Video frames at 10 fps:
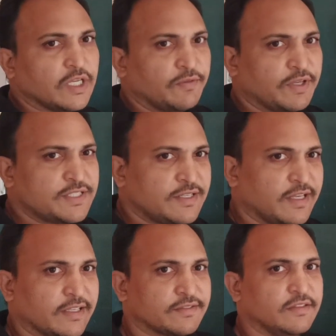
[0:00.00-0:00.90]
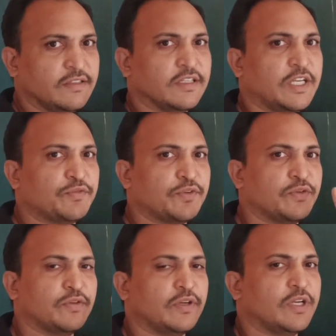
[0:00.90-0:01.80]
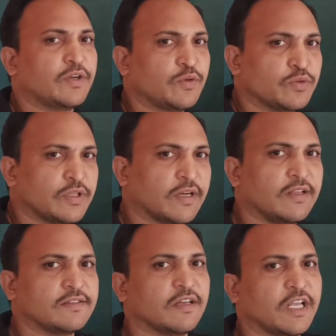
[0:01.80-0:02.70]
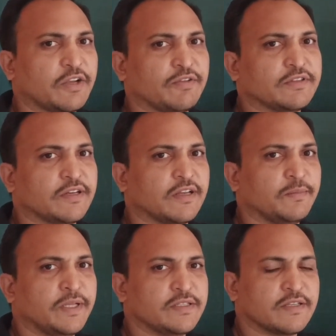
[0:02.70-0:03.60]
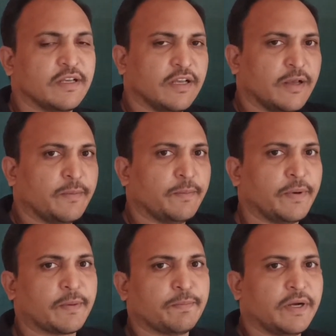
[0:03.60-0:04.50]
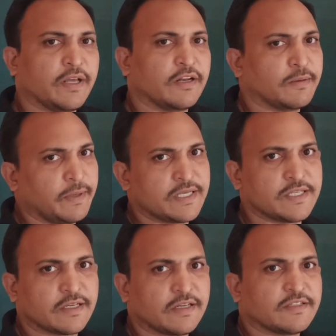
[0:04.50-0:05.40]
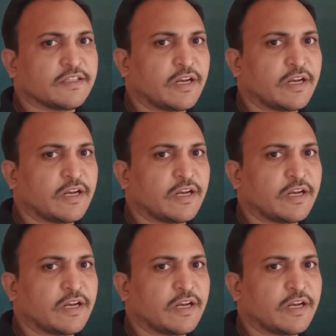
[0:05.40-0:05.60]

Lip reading: first case, if two circles are equal circle means perpendicular bisector is the